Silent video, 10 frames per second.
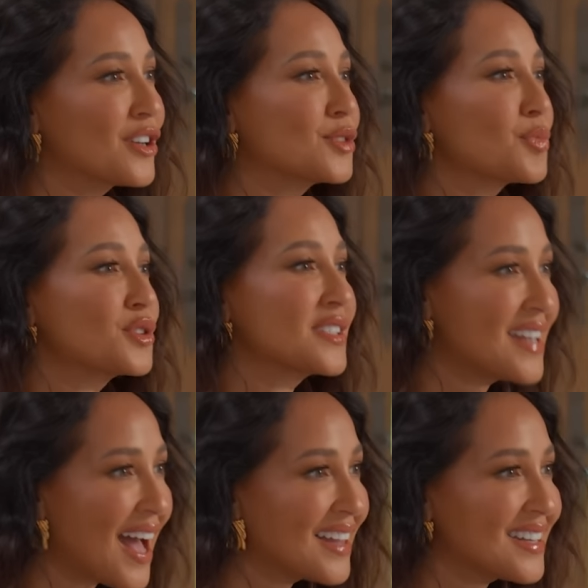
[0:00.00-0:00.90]
His
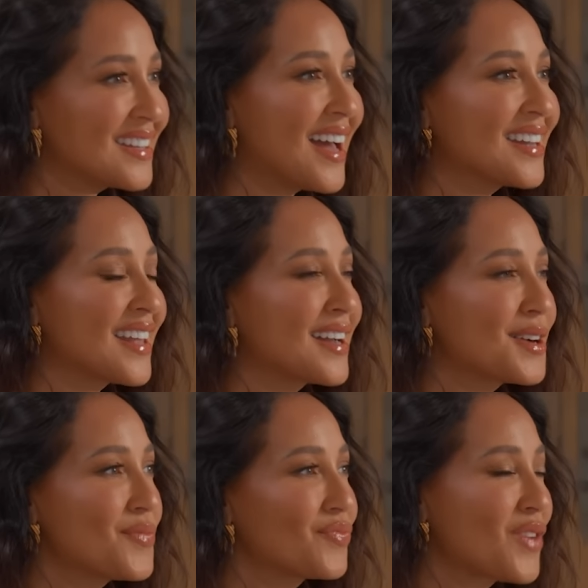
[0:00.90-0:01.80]
personality that like
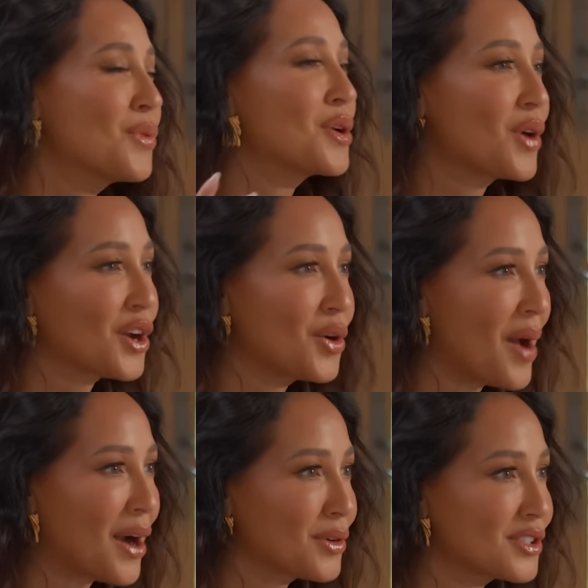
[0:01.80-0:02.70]
I wouldn't want to go
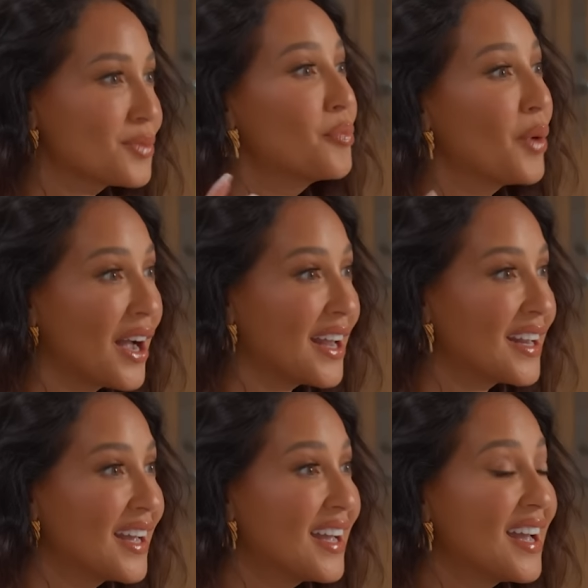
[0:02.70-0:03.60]
backwards, but